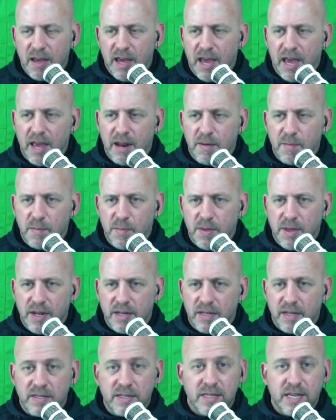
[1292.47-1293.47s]
and that
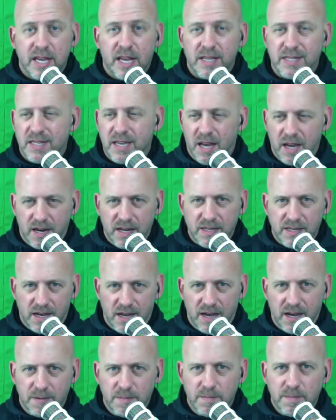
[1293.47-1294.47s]
doesn't take a ton of
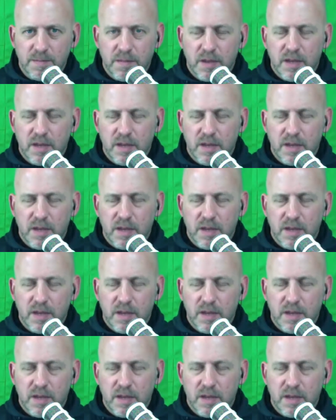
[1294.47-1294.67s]
time.